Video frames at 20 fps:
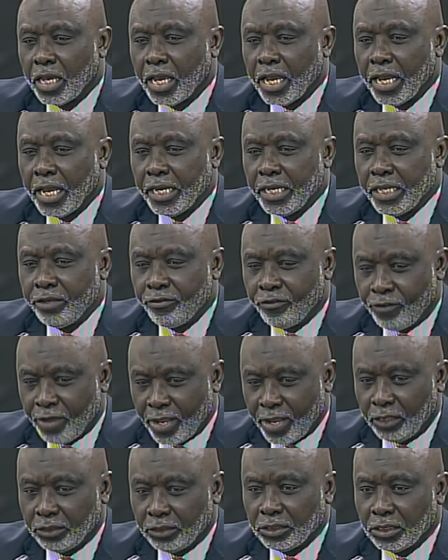And he
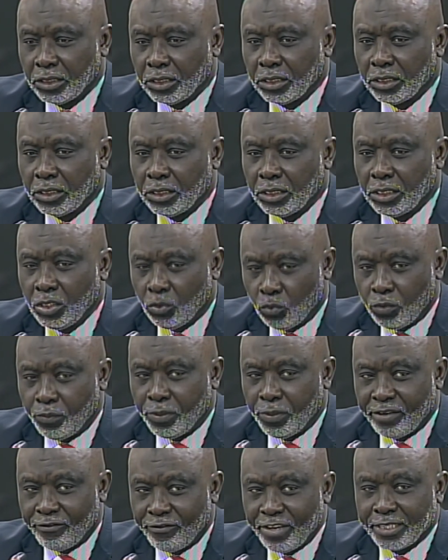felt he would
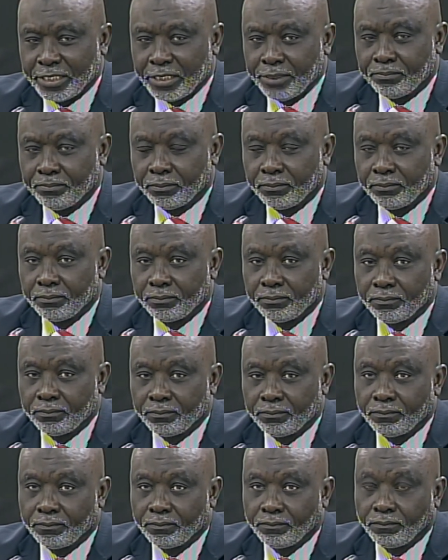be a victim.
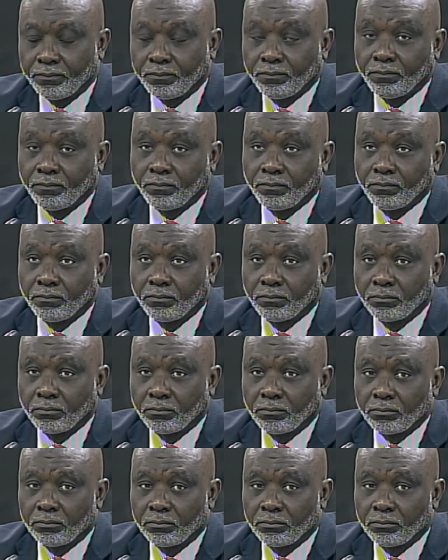I asked him